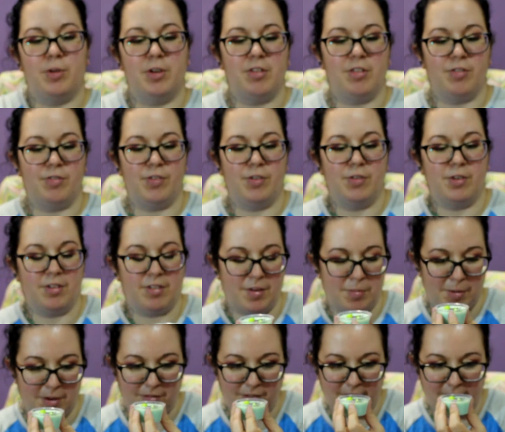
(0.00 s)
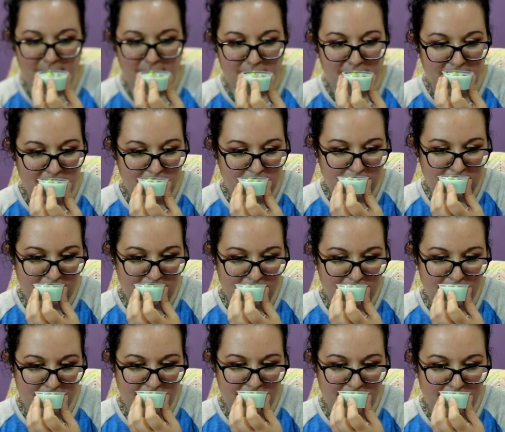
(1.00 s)
wants to focus on my face.
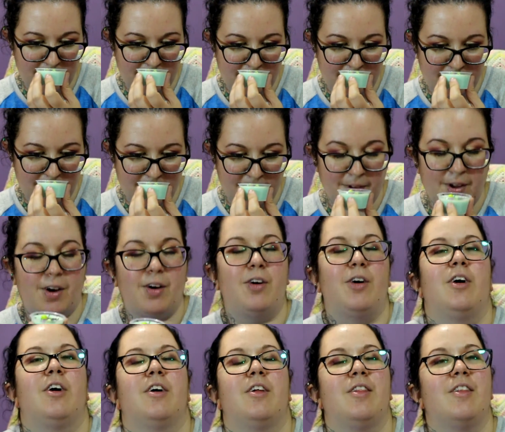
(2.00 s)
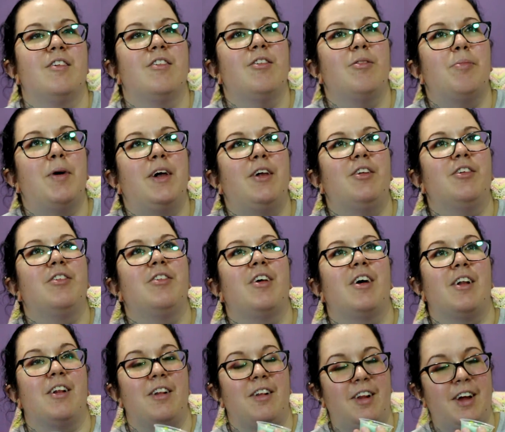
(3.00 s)
Oh, this smells
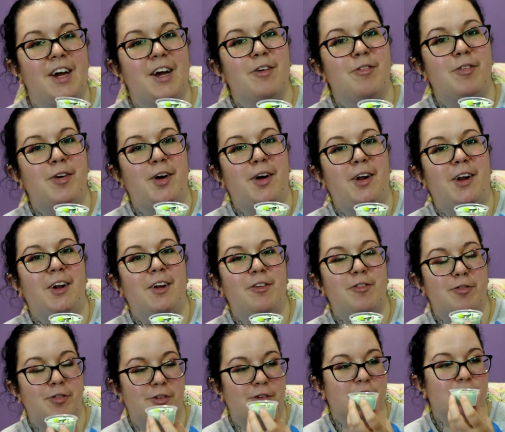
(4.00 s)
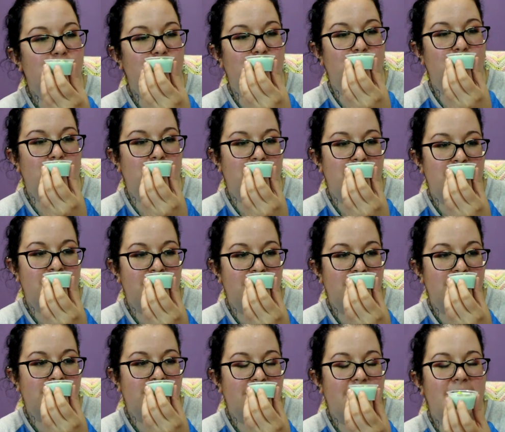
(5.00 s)
like fall for sure.
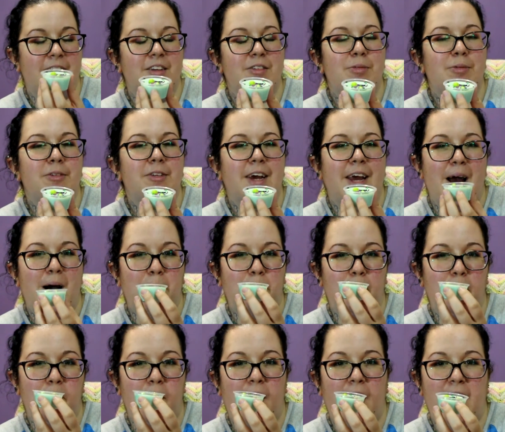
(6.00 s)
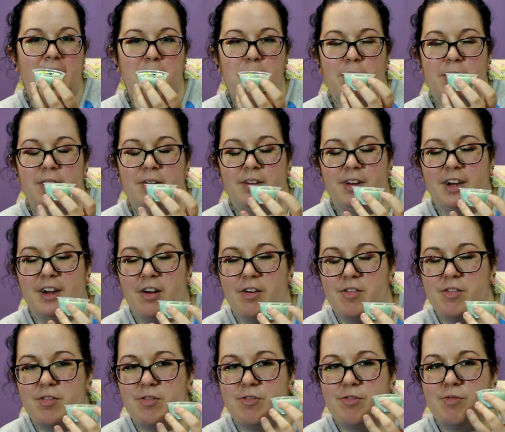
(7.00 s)
Kind of smells like apple pie, but like
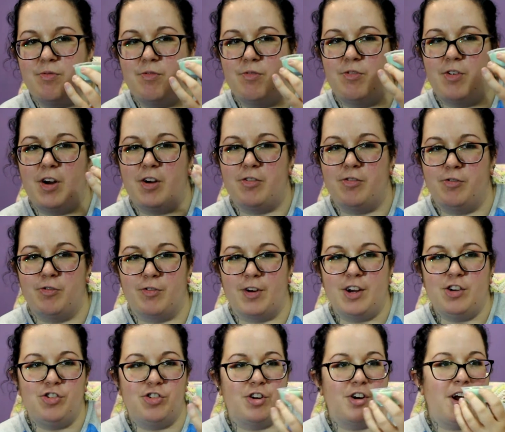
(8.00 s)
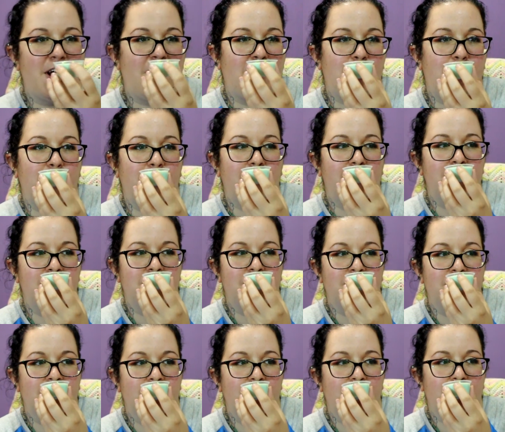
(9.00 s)
a fresher apple.
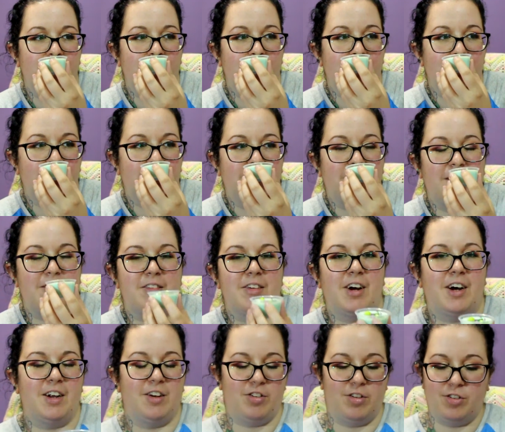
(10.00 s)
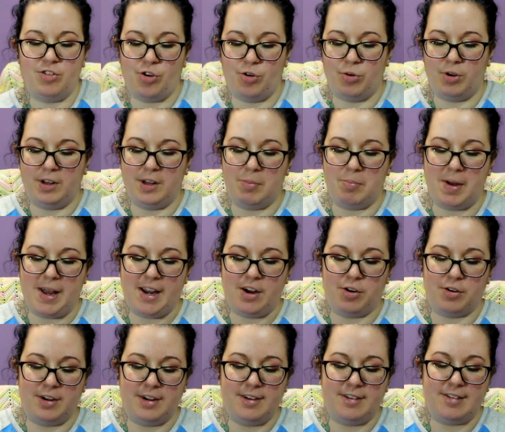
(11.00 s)
It's not totally
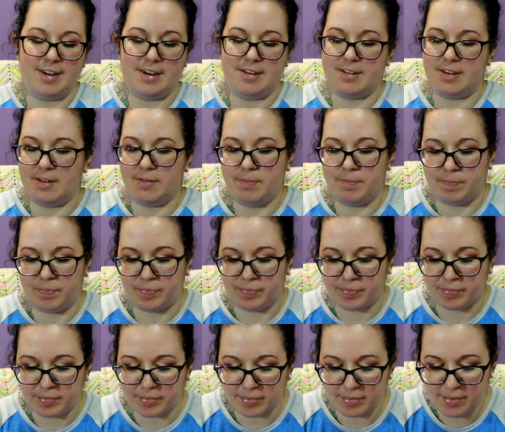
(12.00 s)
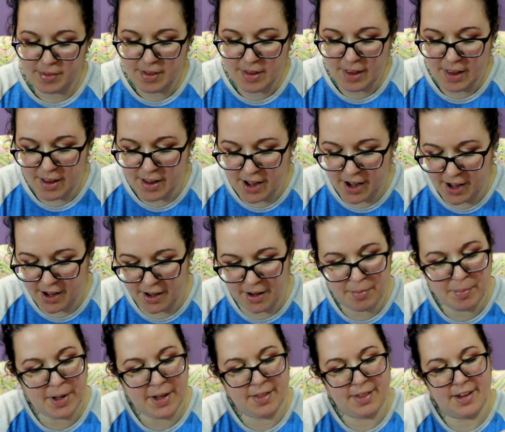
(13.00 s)
bakery scented.
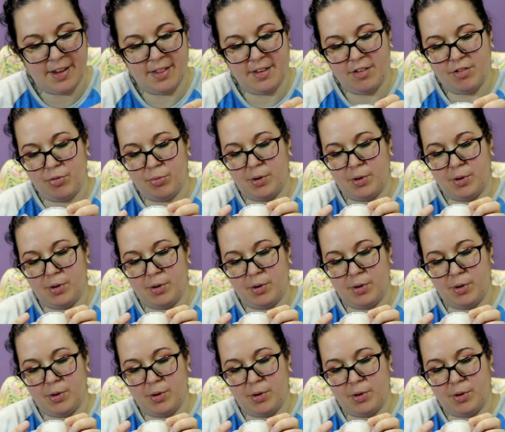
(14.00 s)
Um, and then this